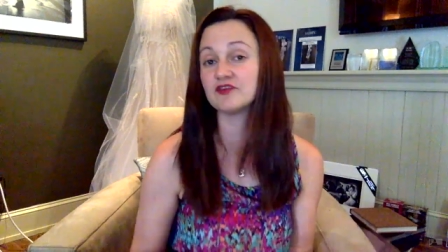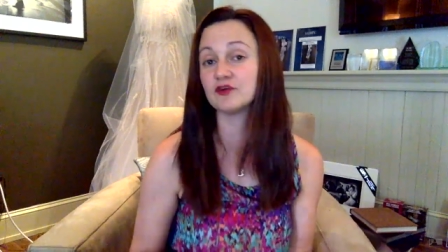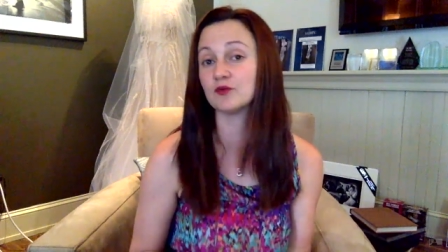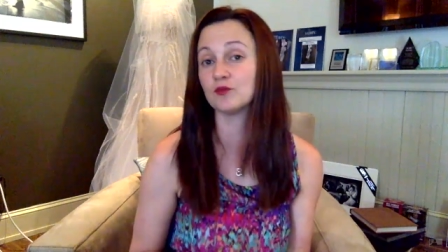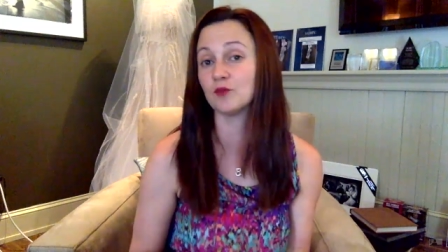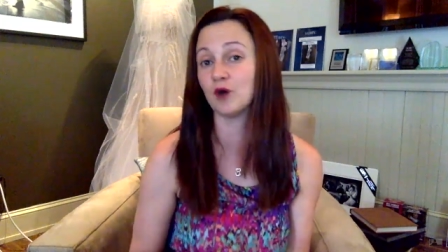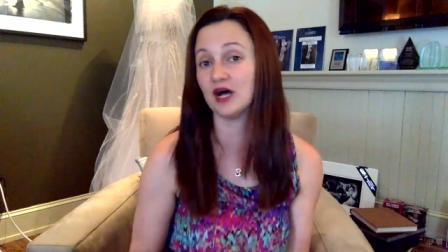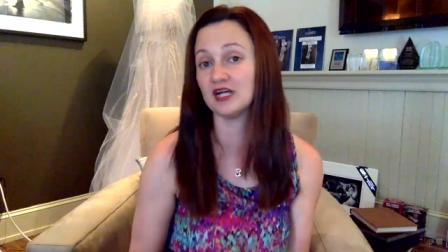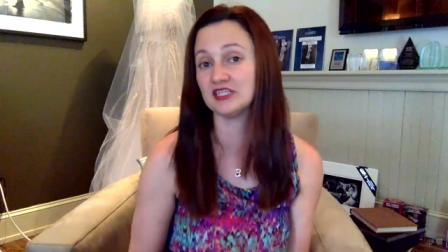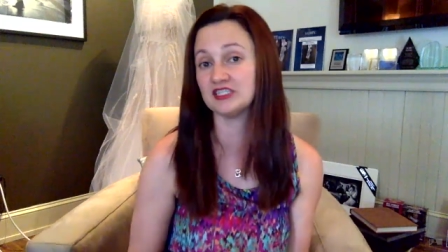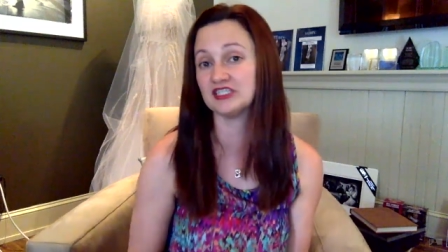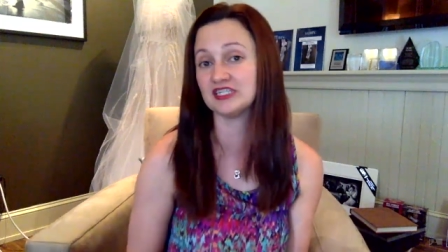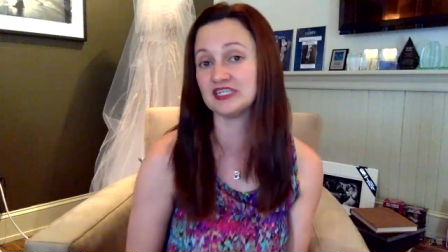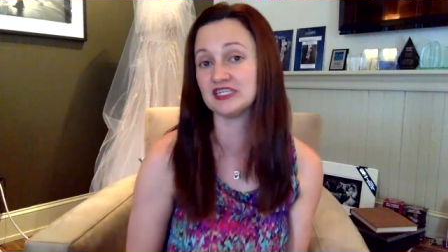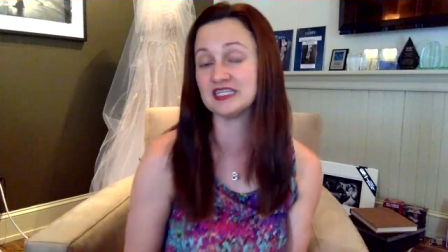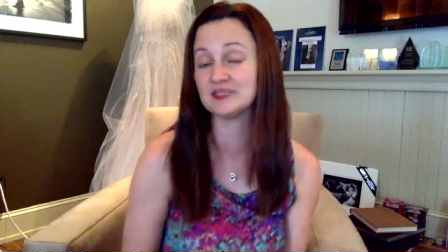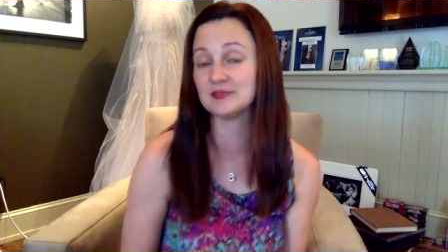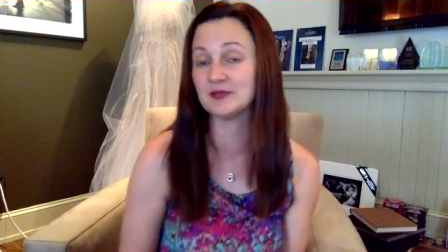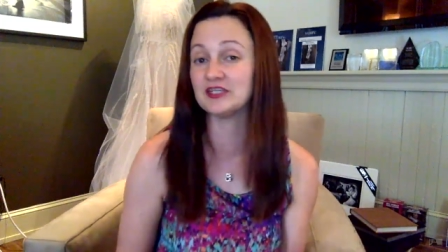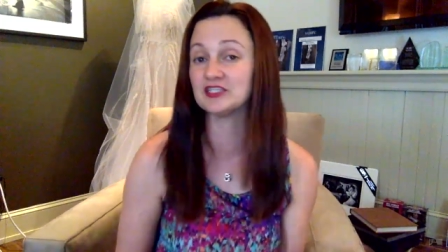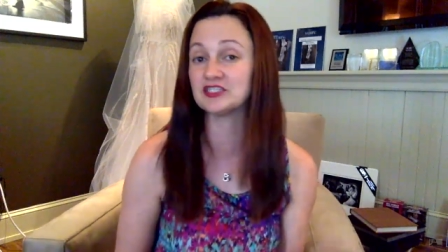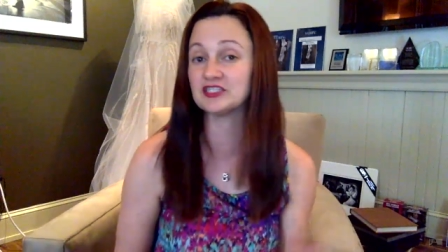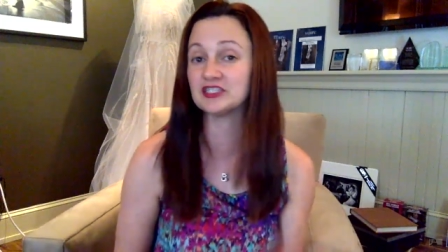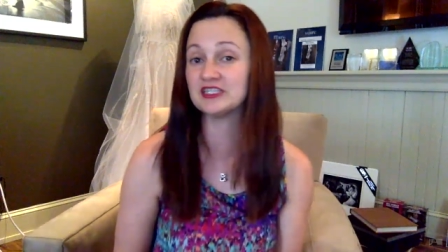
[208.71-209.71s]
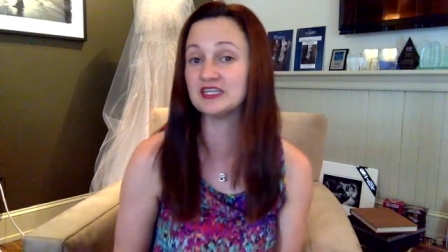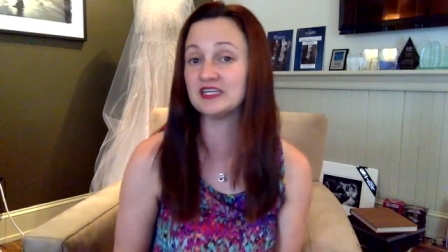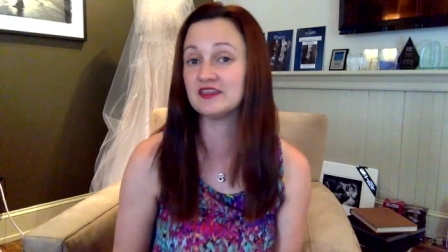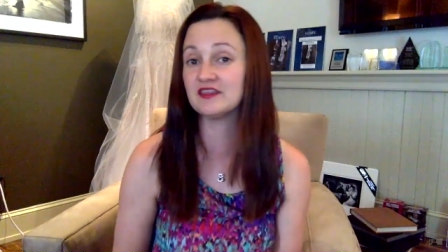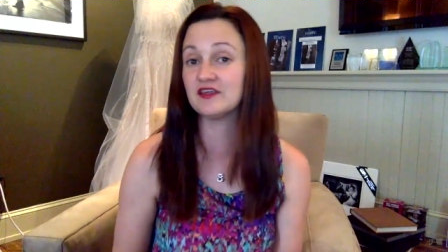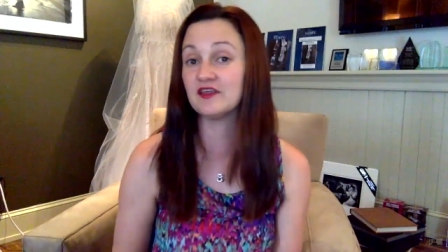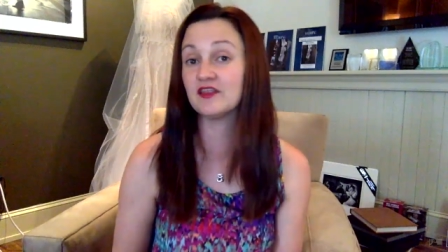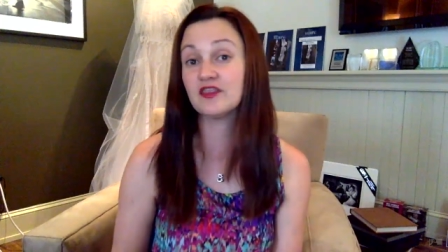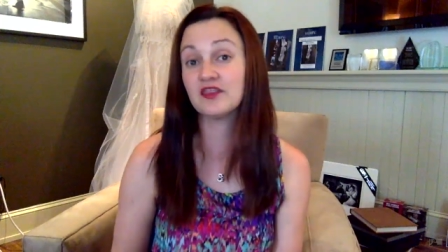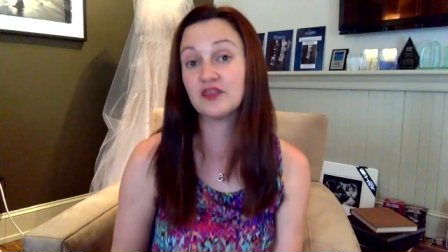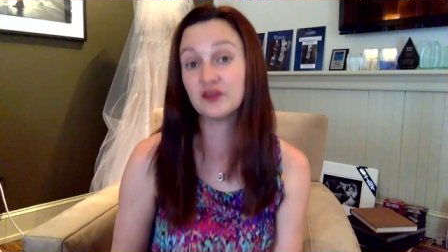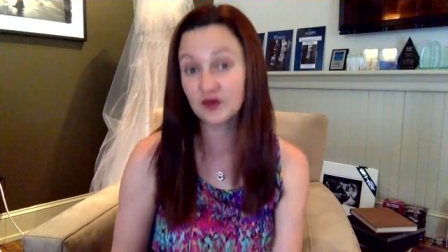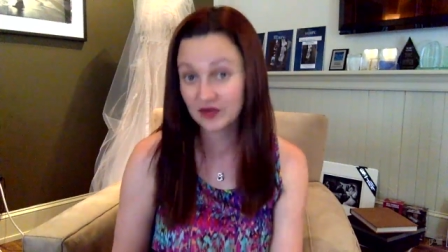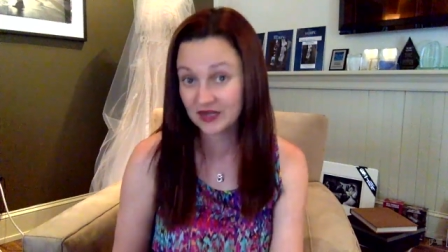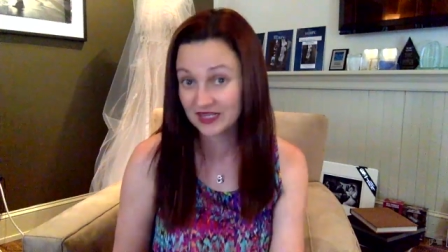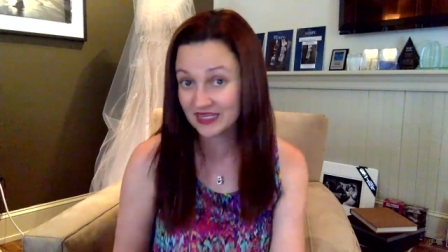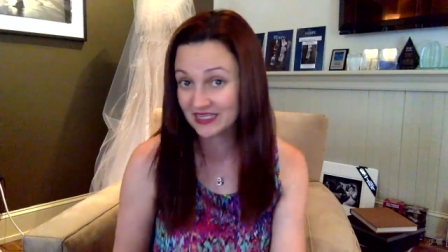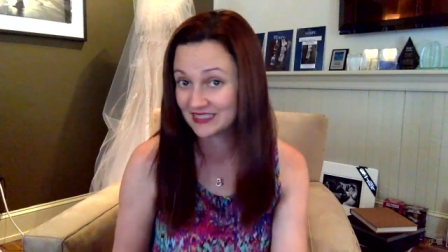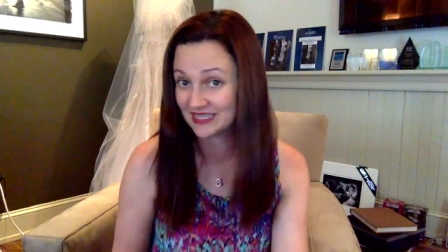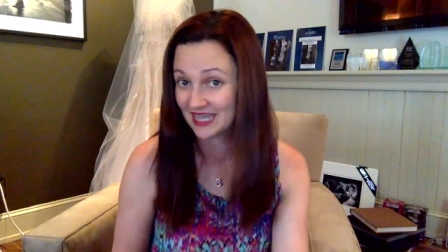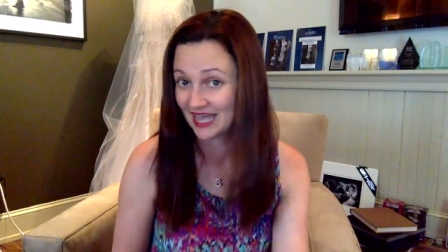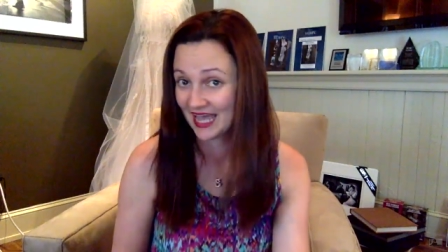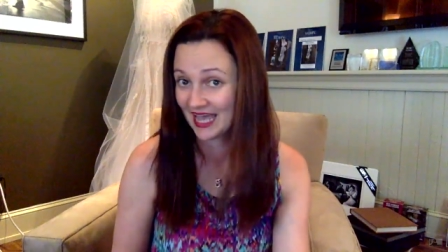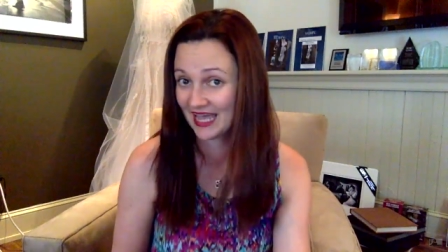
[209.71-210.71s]
watching especially the
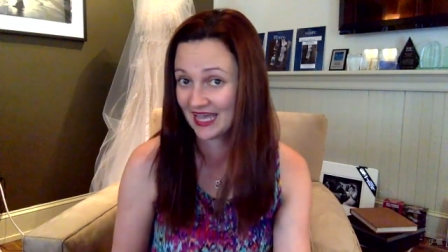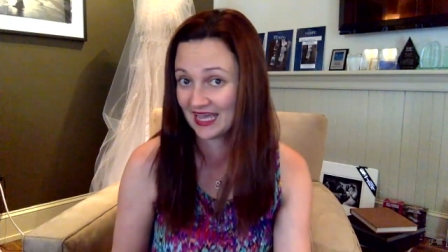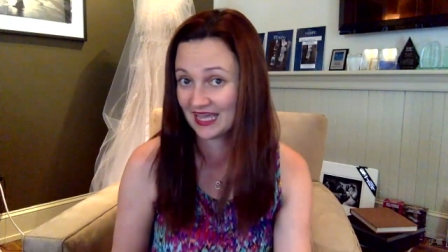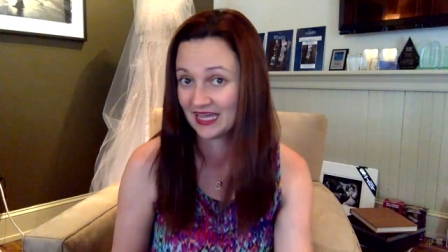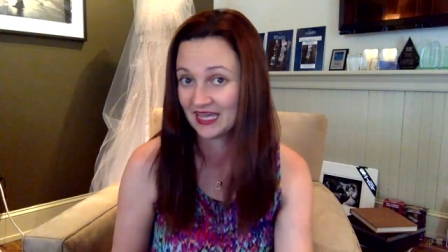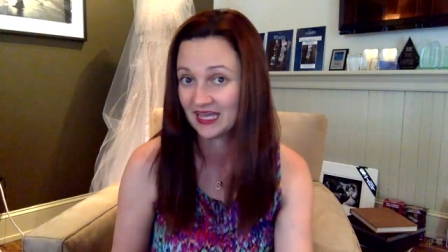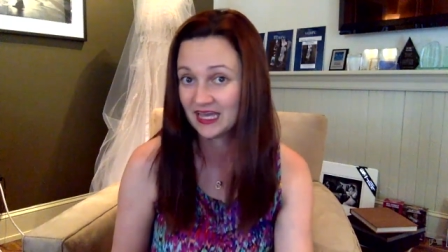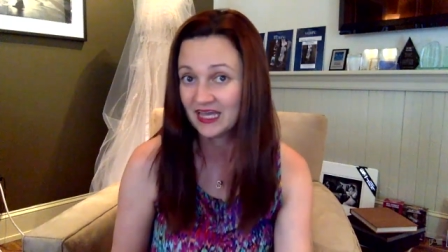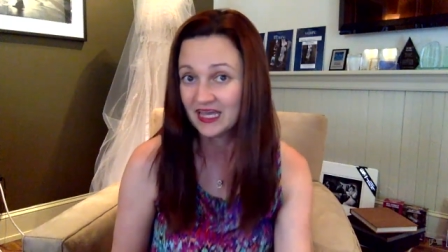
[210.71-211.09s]
thirty-day,